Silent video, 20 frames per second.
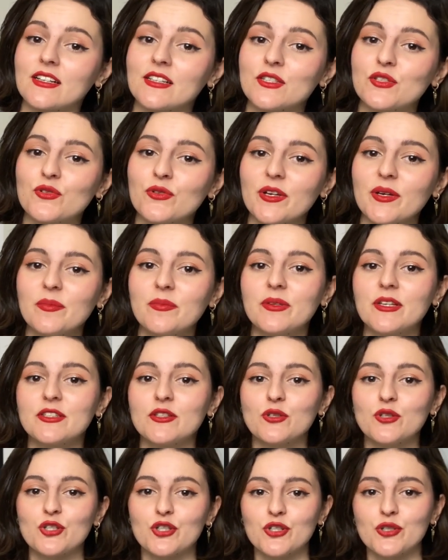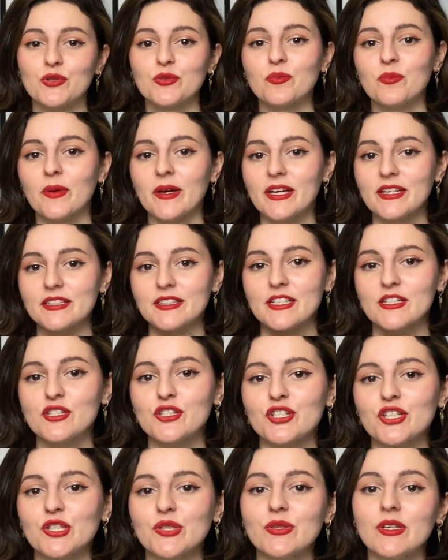technical tip that you should pay
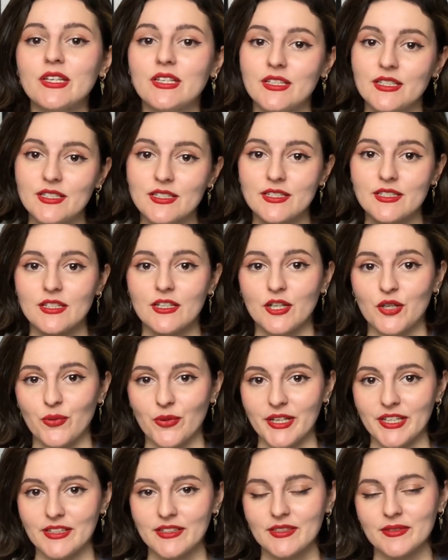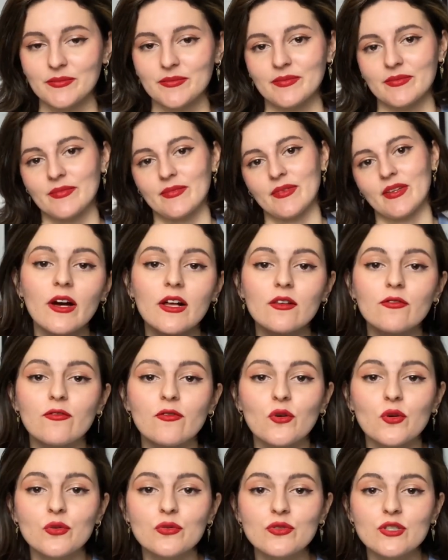attention is grid. All
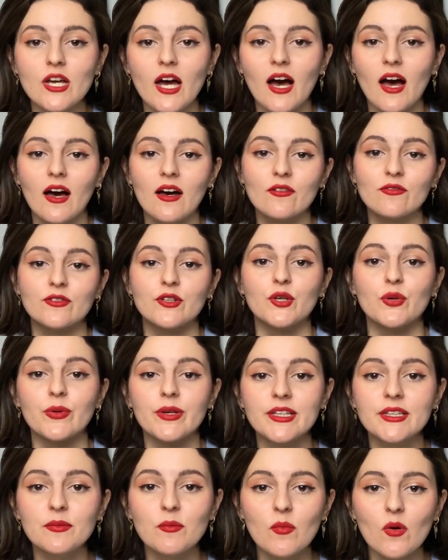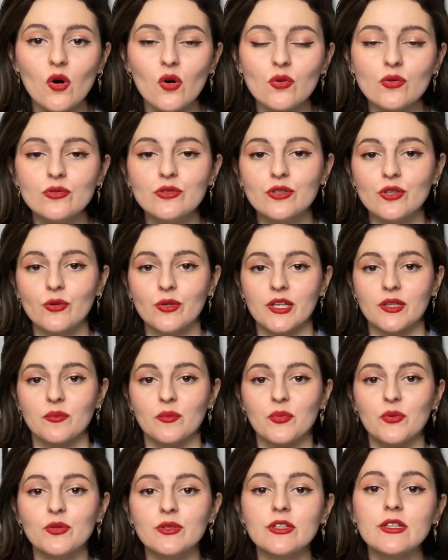mobile phones have grid mode,
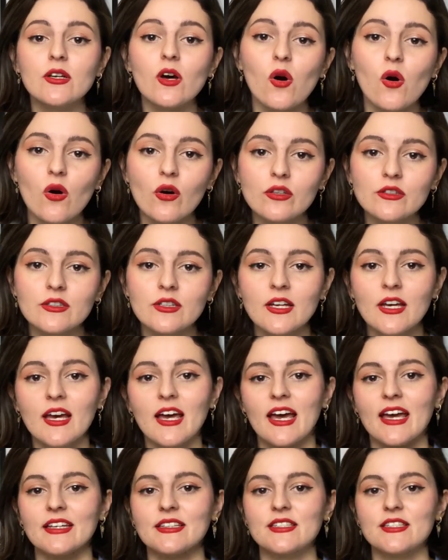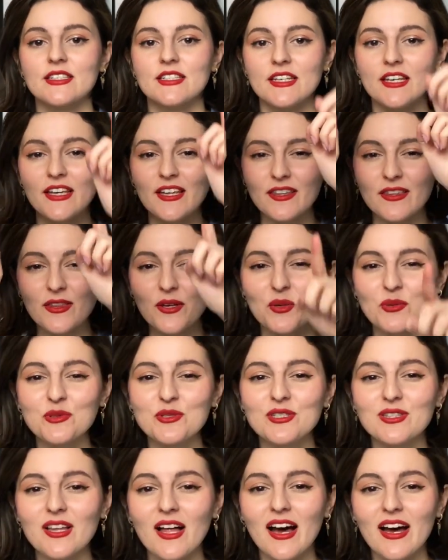you can put it on and see
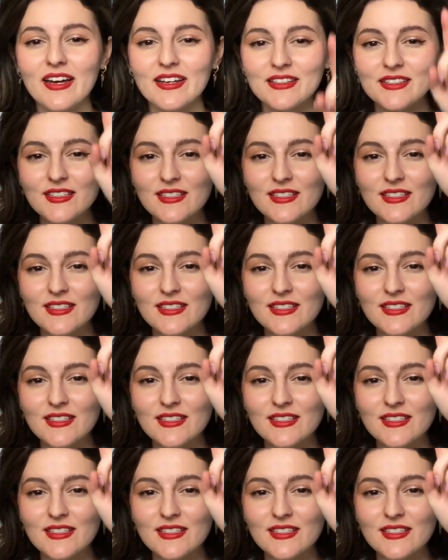those